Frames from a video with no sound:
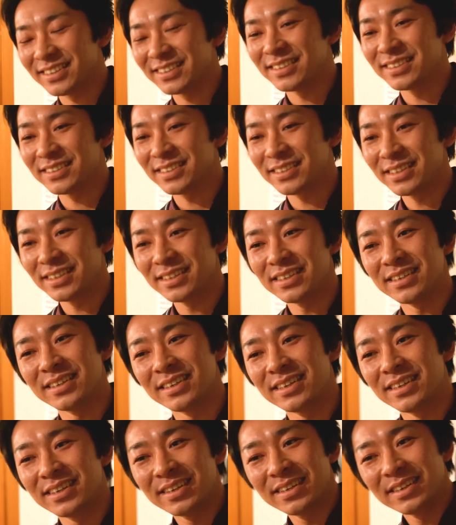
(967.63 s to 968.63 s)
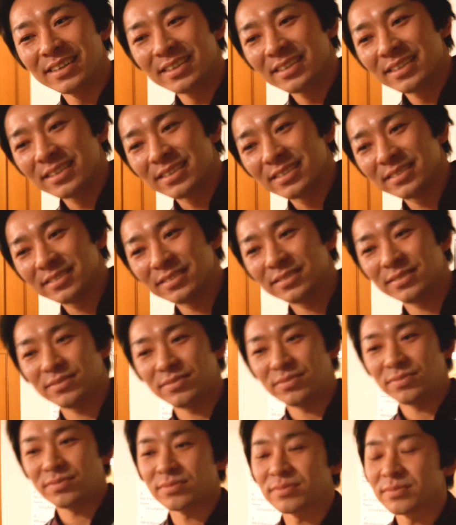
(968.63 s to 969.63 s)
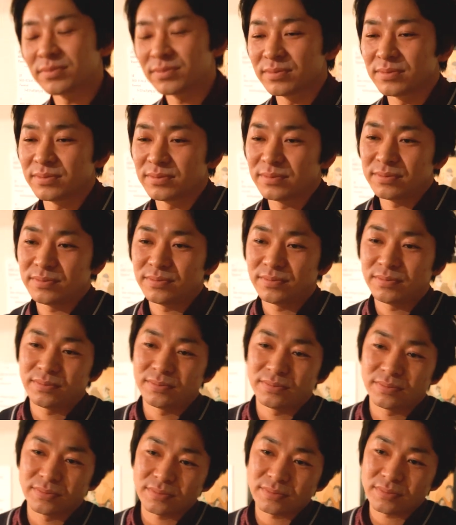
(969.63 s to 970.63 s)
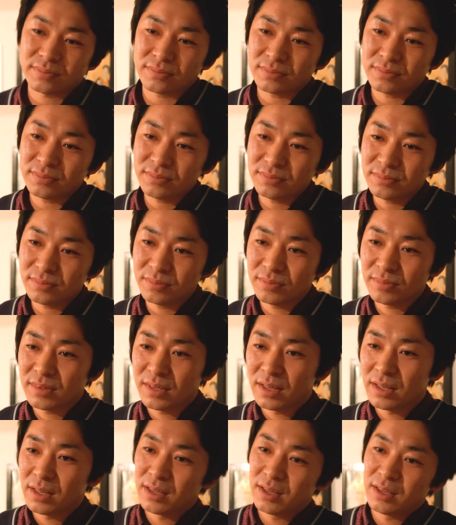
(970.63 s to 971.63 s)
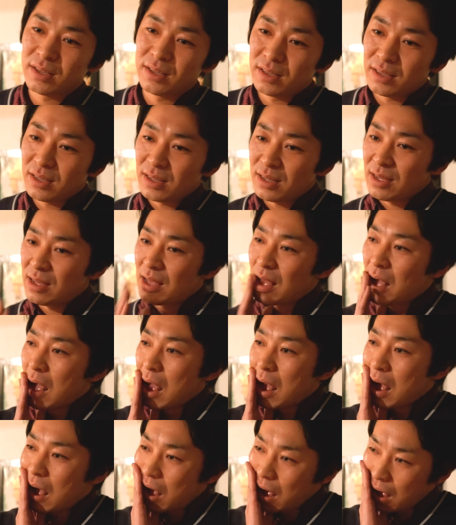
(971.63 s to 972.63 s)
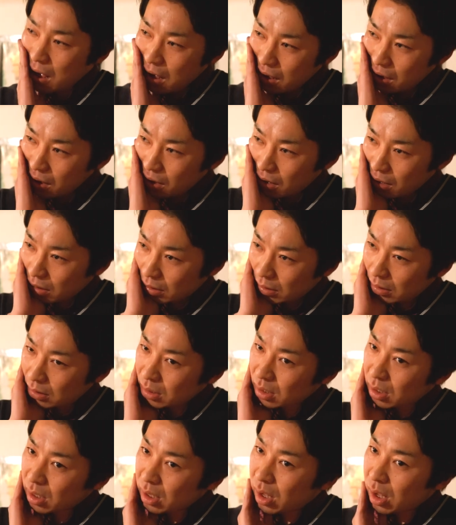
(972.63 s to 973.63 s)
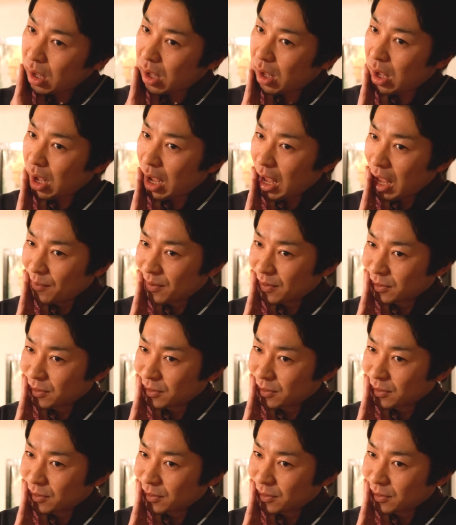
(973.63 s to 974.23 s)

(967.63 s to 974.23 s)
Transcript: So, what does your family think? Like, your mother, your father, your brother, you said you had three sisters,